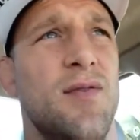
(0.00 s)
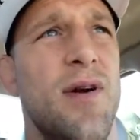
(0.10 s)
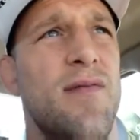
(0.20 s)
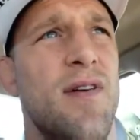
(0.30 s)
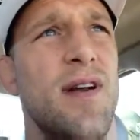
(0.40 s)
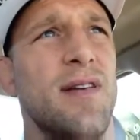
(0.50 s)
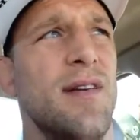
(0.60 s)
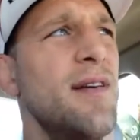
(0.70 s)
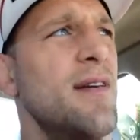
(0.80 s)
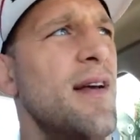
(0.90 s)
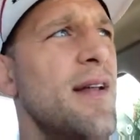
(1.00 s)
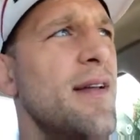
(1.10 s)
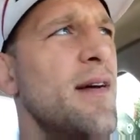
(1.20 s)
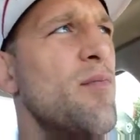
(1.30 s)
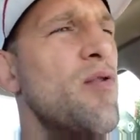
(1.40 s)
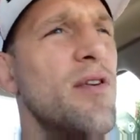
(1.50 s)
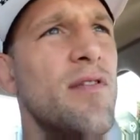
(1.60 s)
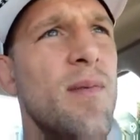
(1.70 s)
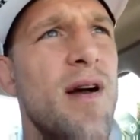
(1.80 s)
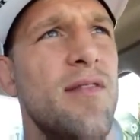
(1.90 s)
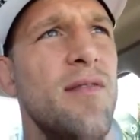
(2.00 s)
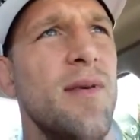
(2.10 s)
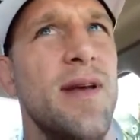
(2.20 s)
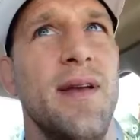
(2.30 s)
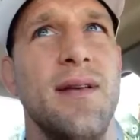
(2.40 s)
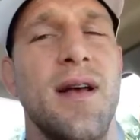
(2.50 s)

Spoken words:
quite frankly, and points them out to me.